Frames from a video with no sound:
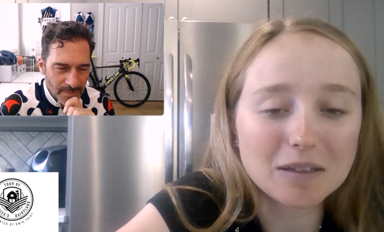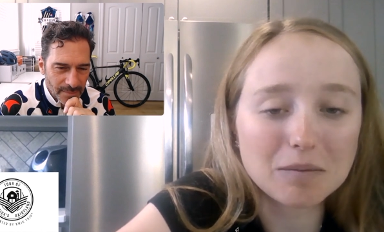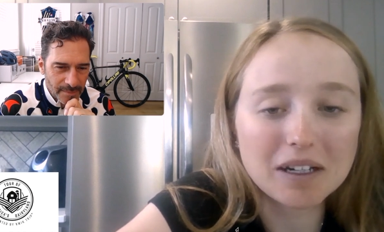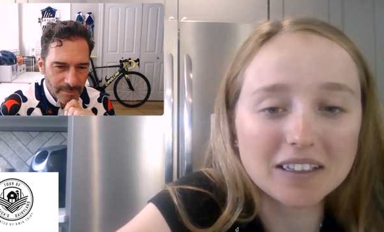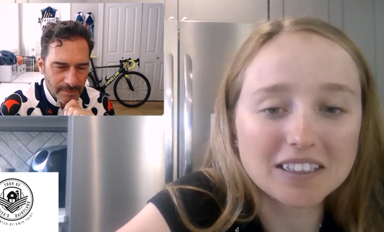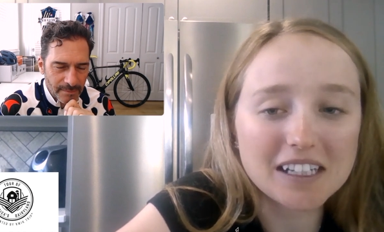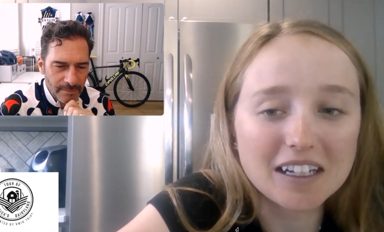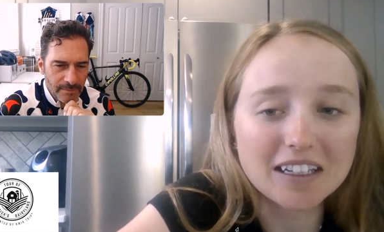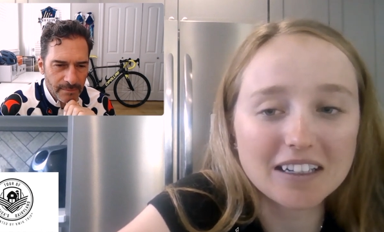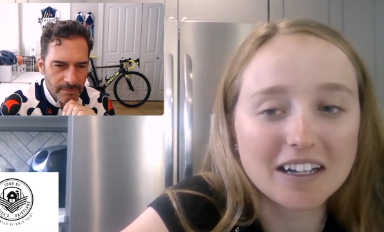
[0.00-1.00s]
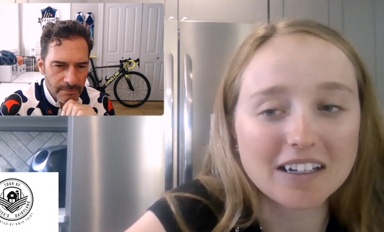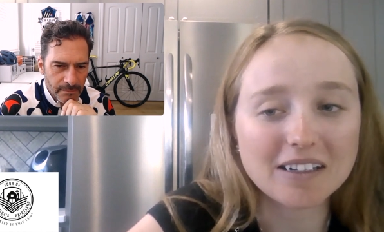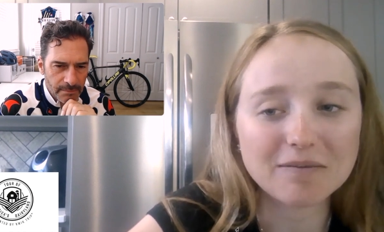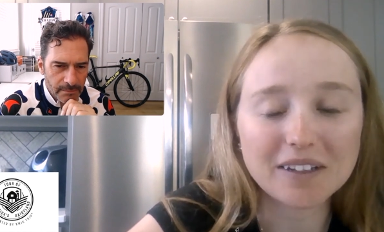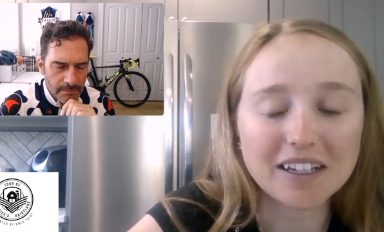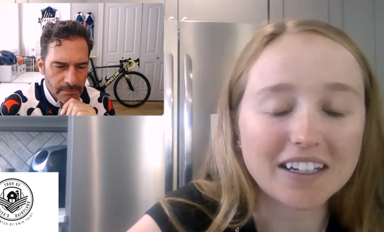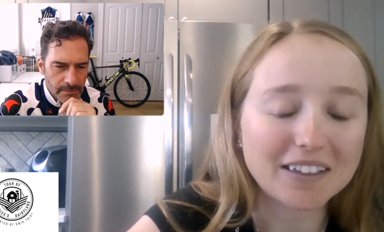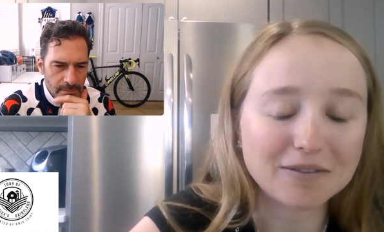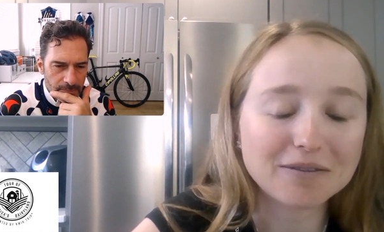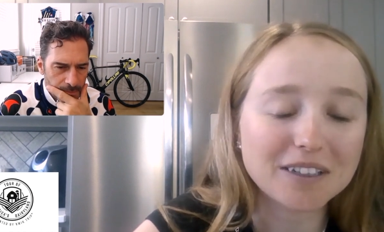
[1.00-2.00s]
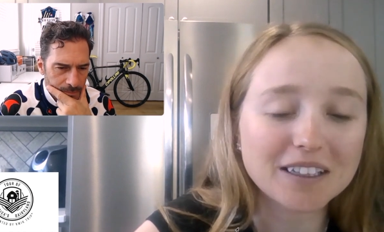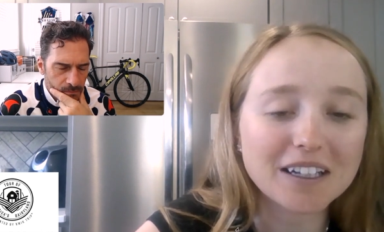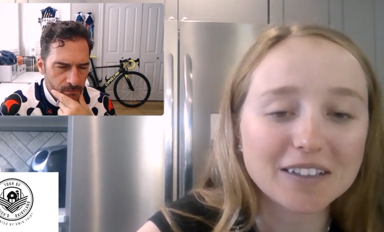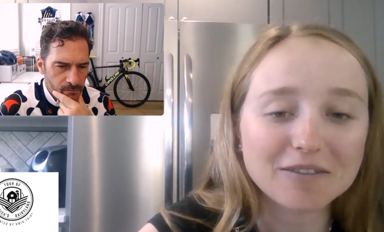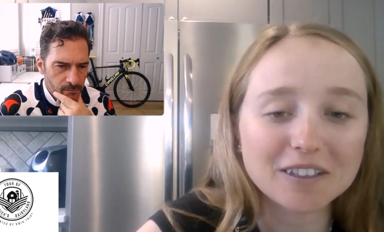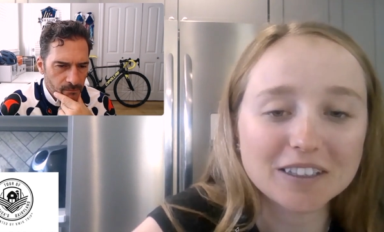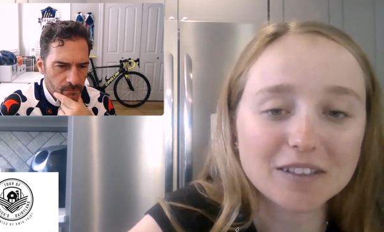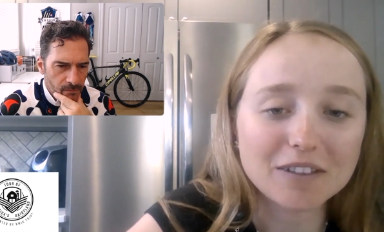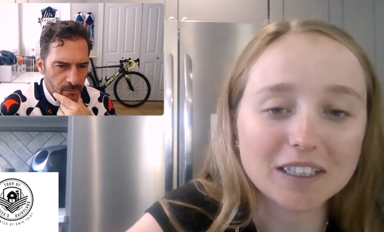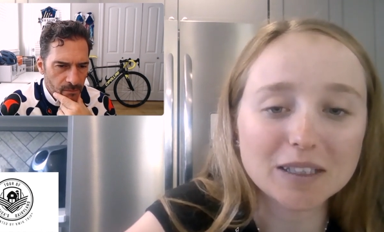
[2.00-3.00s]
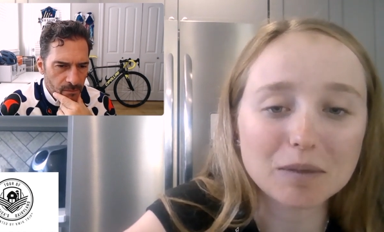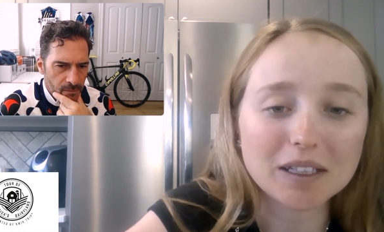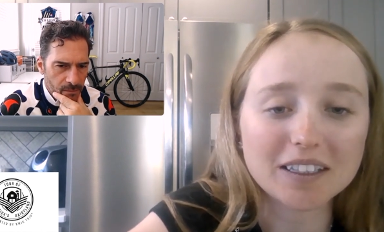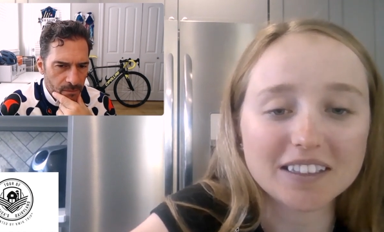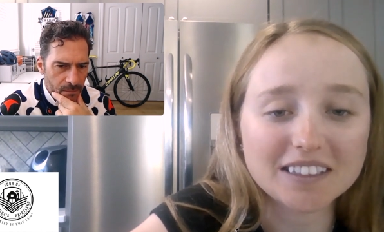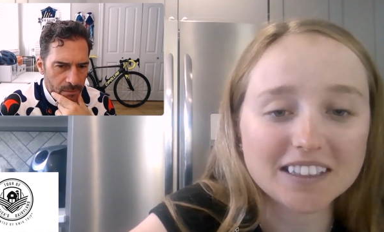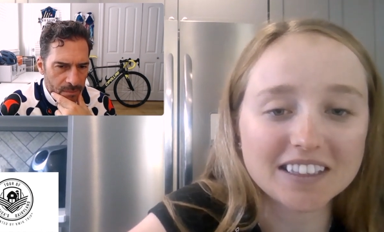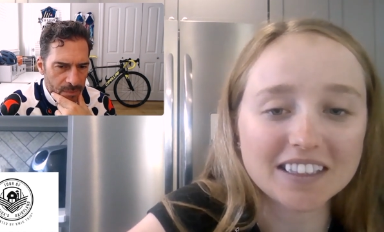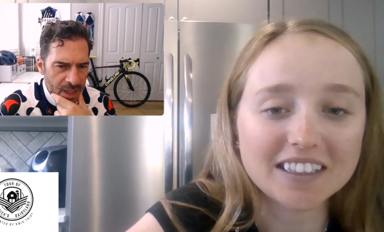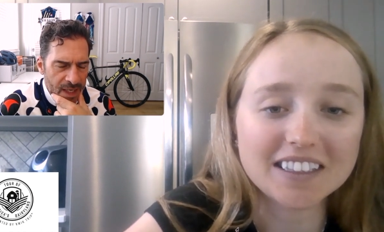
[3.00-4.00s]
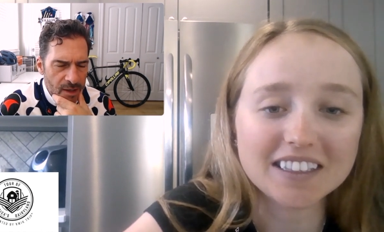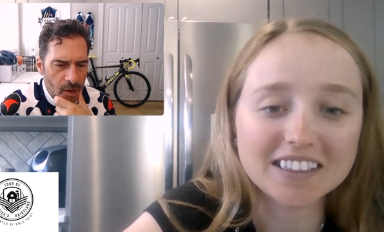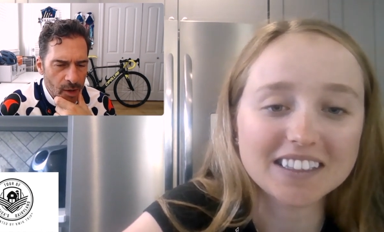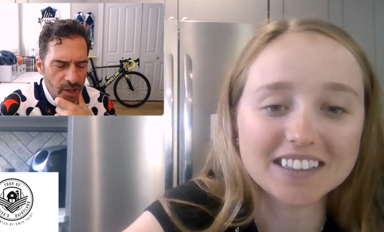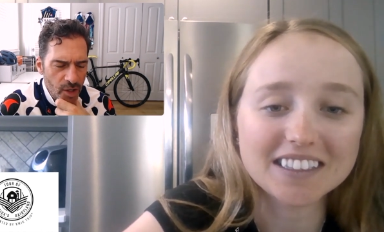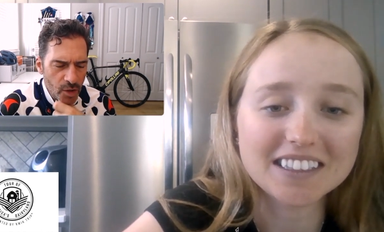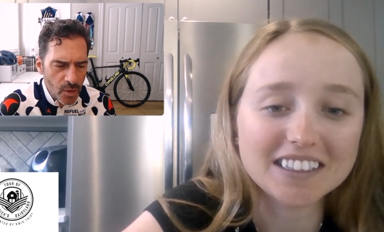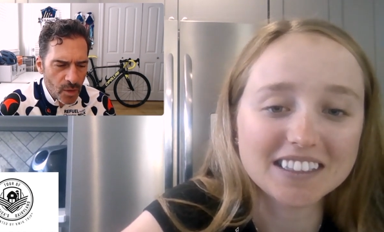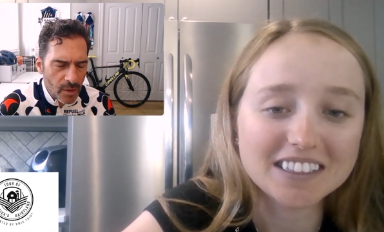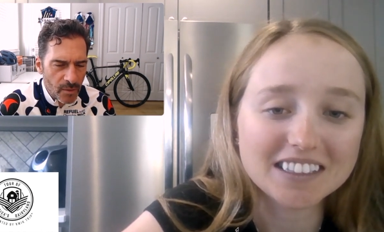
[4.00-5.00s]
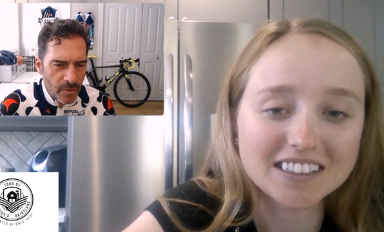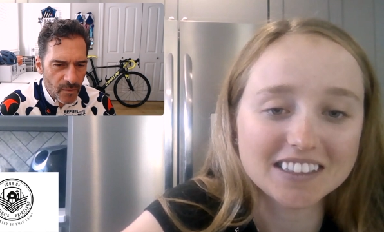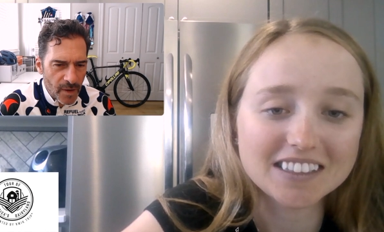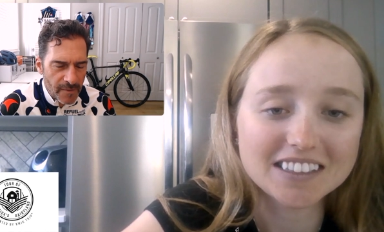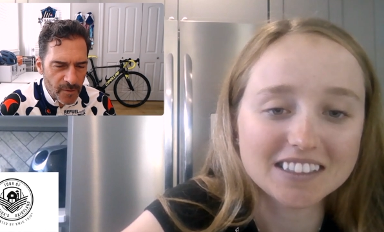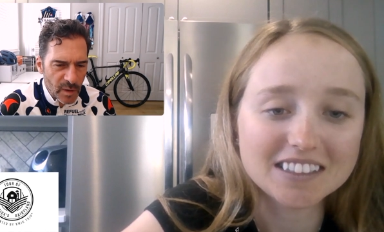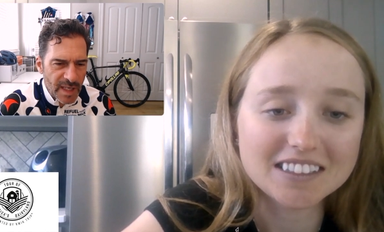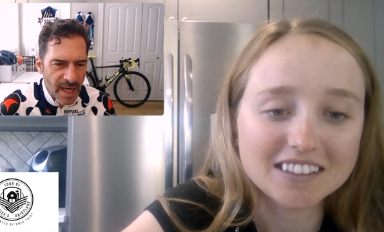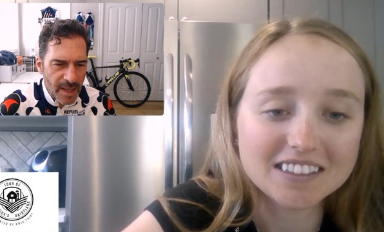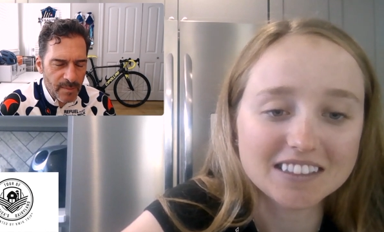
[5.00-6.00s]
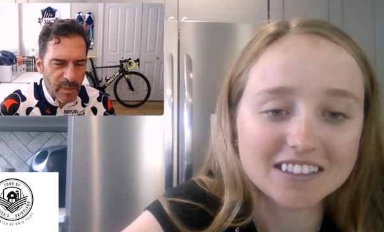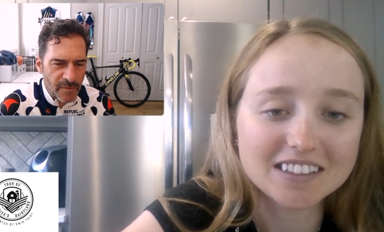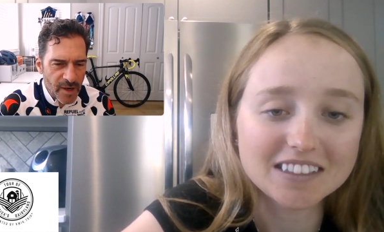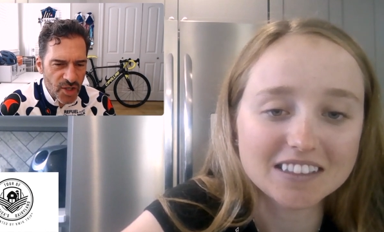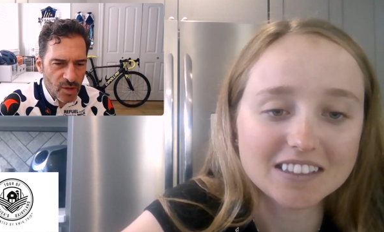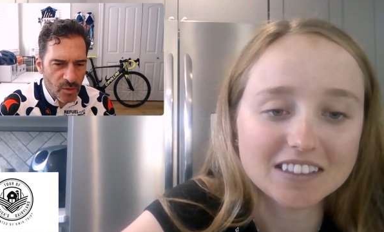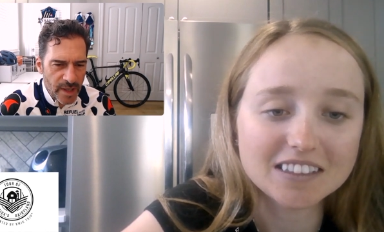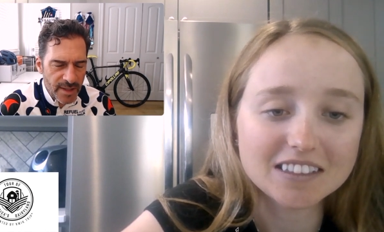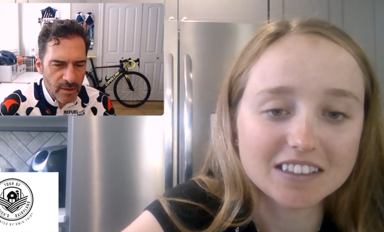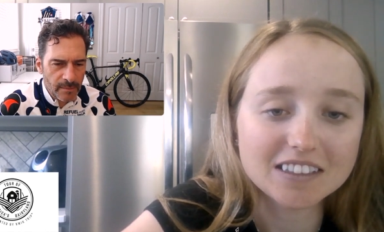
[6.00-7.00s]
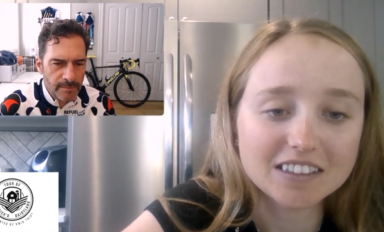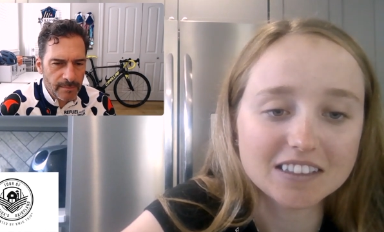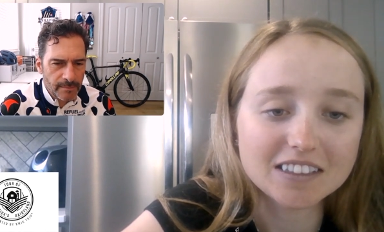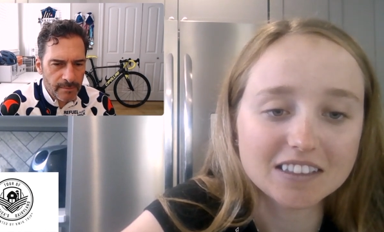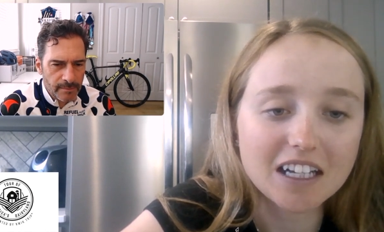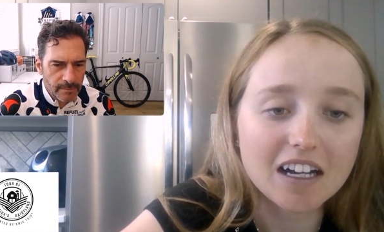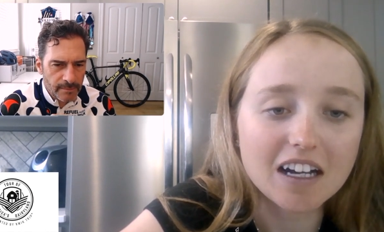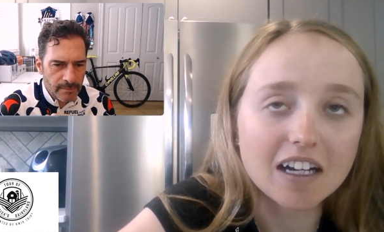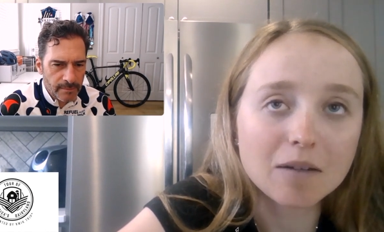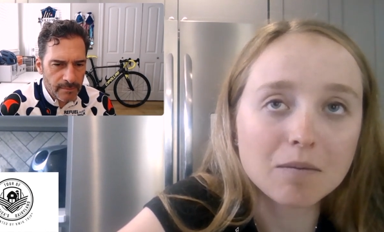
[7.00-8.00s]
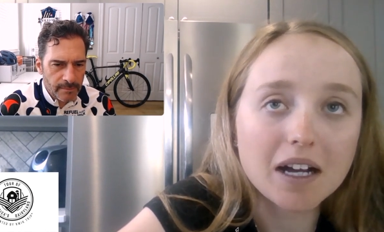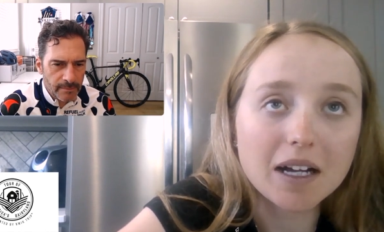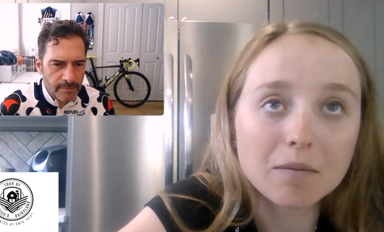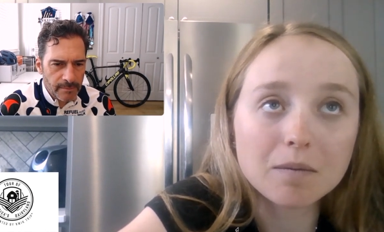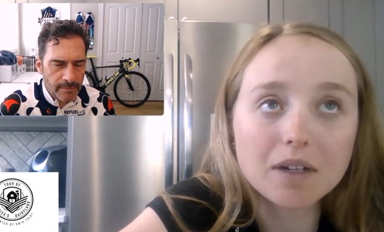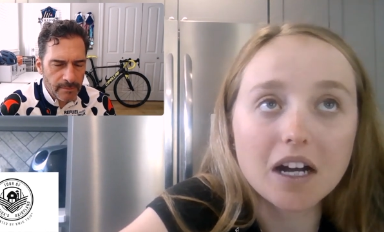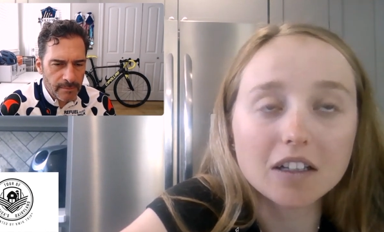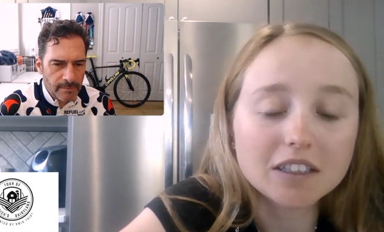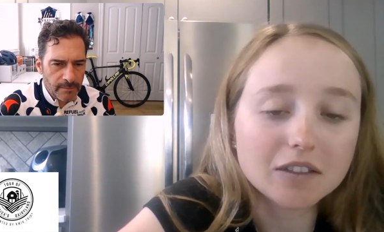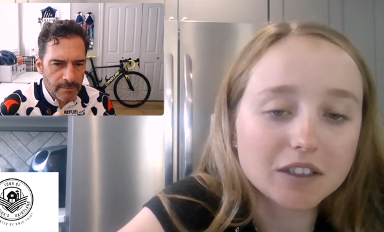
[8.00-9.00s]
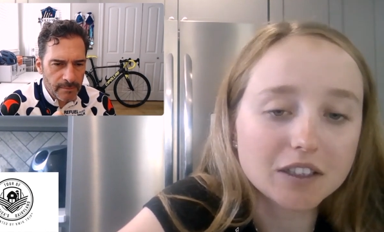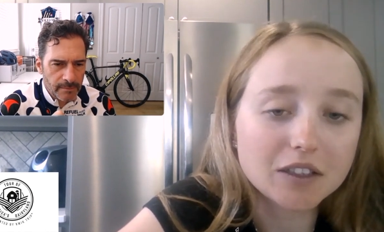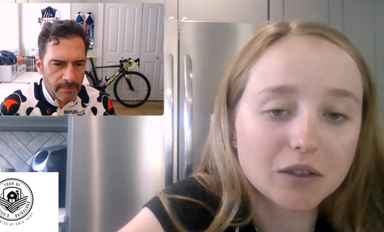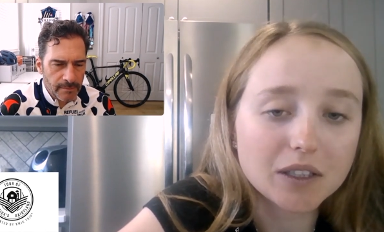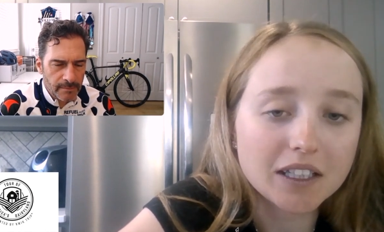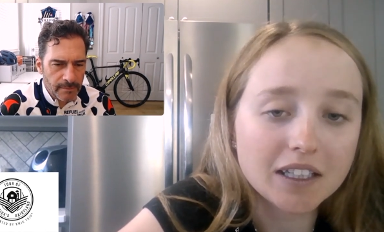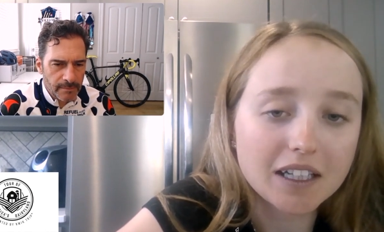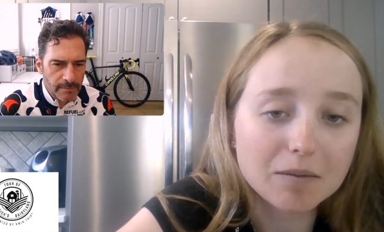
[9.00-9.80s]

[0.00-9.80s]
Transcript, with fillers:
Speaker 1: in the peloton, I have a lot of years of experience.
Speaker 2: And are you a full-time professional racer?
Speaker 1: I'm also a student.